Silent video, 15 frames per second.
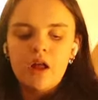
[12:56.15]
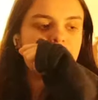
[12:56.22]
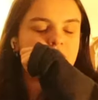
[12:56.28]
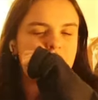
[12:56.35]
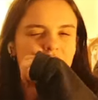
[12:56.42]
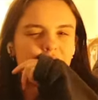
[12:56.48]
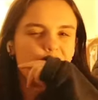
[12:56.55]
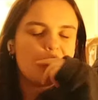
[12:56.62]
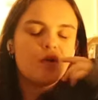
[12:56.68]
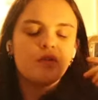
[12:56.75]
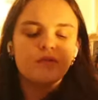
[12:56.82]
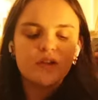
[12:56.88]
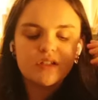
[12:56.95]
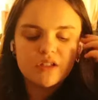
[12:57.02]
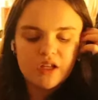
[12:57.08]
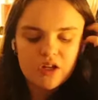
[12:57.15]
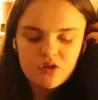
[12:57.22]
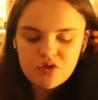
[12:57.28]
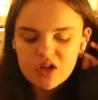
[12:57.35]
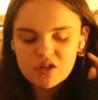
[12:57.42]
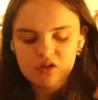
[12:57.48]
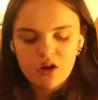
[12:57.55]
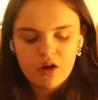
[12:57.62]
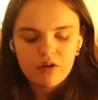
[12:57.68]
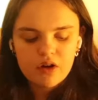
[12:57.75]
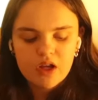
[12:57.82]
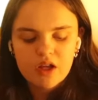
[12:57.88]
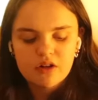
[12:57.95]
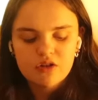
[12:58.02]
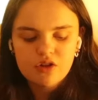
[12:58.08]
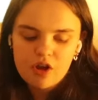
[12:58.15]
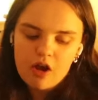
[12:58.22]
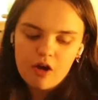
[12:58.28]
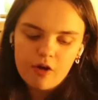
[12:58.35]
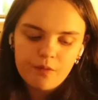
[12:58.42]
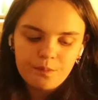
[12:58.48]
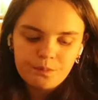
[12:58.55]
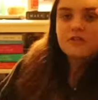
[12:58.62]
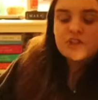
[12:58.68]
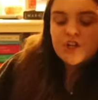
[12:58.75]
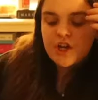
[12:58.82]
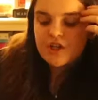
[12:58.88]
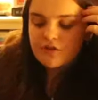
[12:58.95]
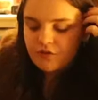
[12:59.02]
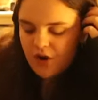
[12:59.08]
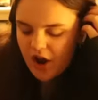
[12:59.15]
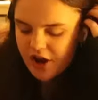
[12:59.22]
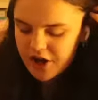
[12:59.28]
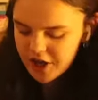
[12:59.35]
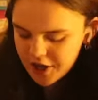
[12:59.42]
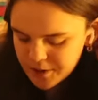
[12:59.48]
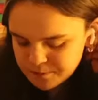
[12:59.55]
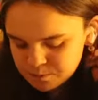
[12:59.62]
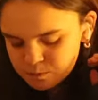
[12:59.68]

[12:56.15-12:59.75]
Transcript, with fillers: because I didn't want to risk getting dress coded. So today's Friday